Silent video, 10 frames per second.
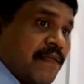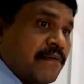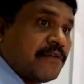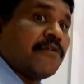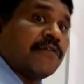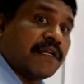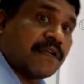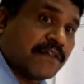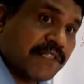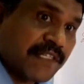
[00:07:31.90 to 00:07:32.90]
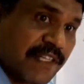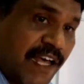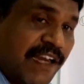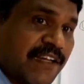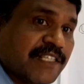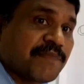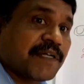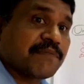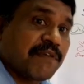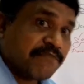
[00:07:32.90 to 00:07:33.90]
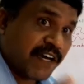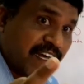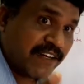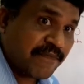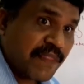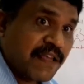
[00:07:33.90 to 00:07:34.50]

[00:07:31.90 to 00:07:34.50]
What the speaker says: You know the nerve cells are responsible for